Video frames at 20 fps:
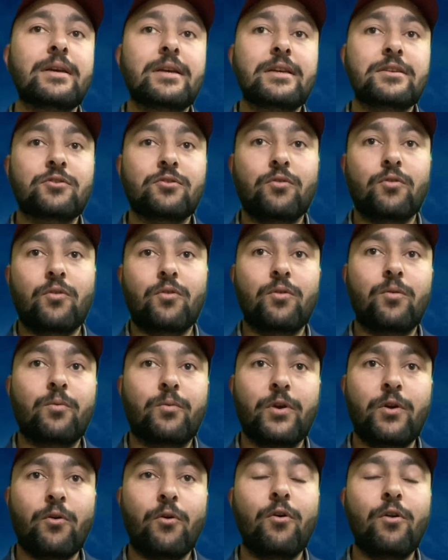So
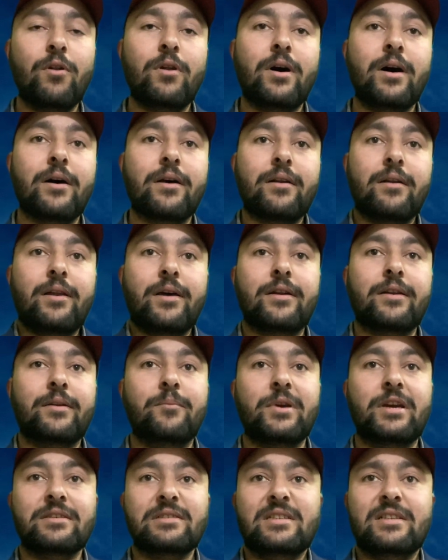we all are learning
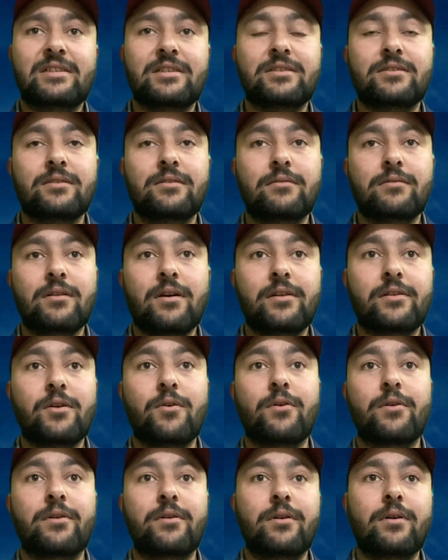because it's not
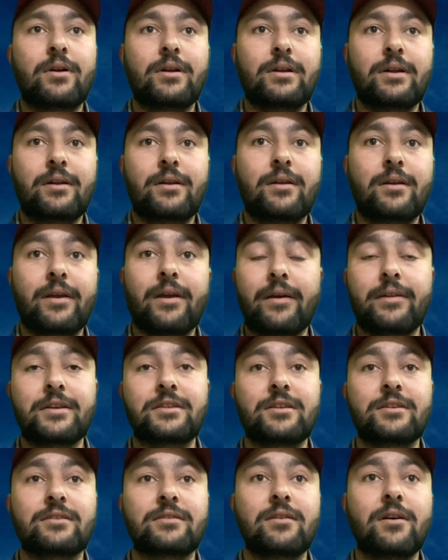our
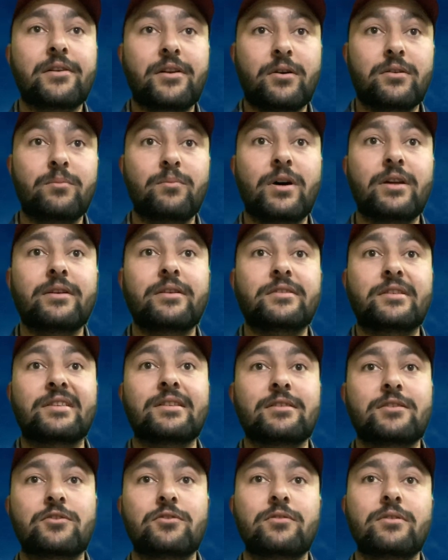English is not our mother
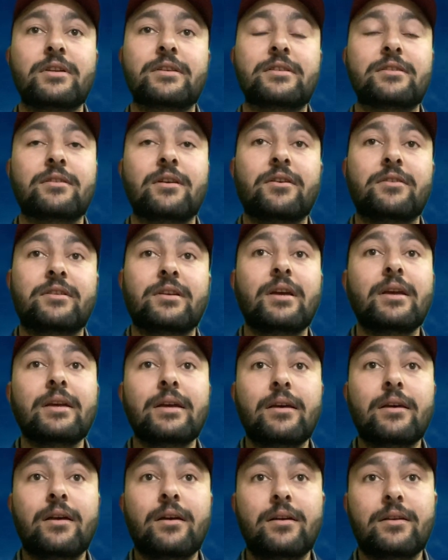tongue, so it's our
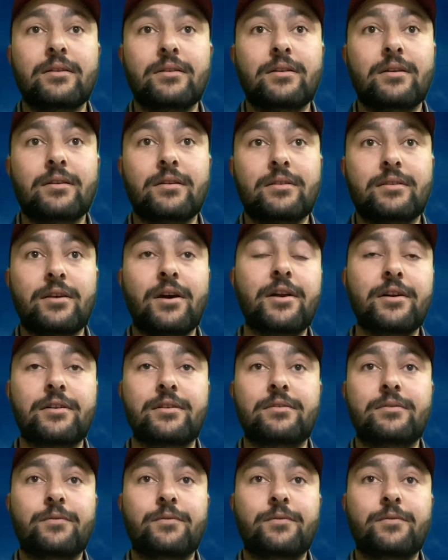third,